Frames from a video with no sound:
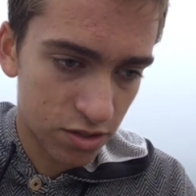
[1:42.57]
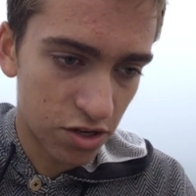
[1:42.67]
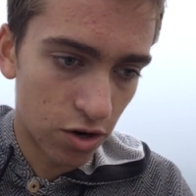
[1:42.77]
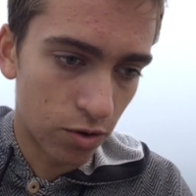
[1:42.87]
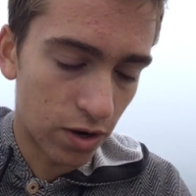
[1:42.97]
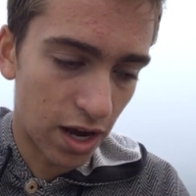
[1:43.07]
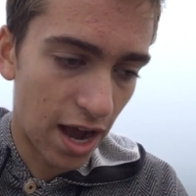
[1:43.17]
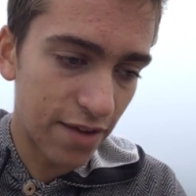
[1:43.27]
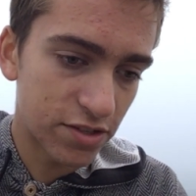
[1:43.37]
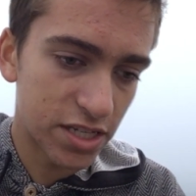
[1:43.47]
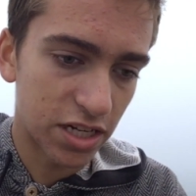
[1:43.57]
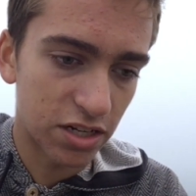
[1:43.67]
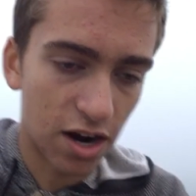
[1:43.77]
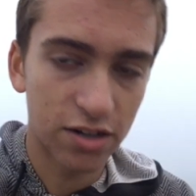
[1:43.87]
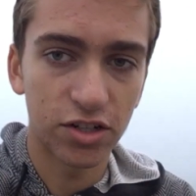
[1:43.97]
So I've seen
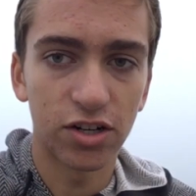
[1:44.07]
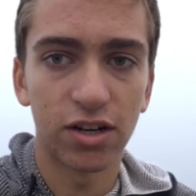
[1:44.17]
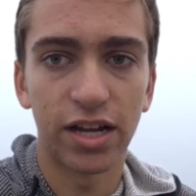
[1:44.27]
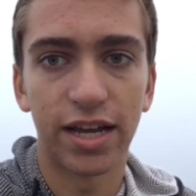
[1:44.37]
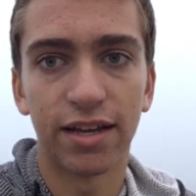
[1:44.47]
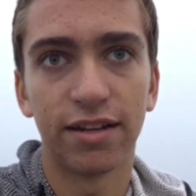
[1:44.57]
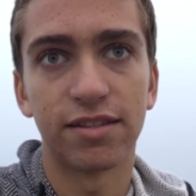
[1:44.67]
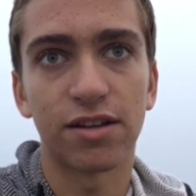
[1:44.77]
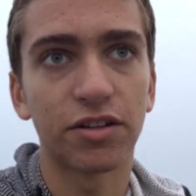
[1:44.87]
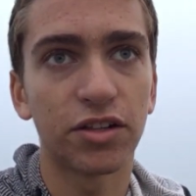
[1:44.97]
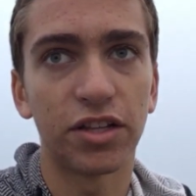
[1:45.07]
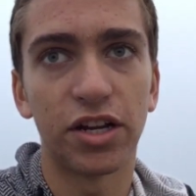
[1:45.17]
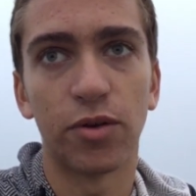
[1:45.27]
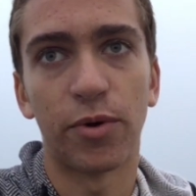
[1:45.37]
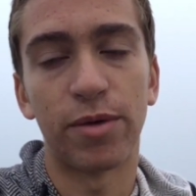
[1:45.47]
a doctor, and it's
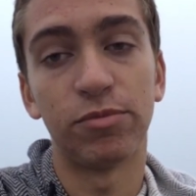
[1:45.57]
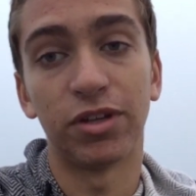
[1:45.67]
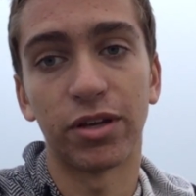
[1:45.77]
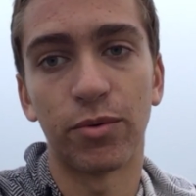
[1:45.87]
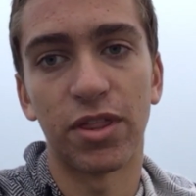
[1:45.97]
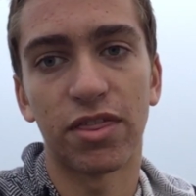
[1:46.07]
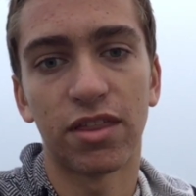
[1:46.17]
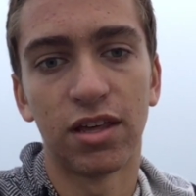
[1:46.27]
unclear what I'm dealing with.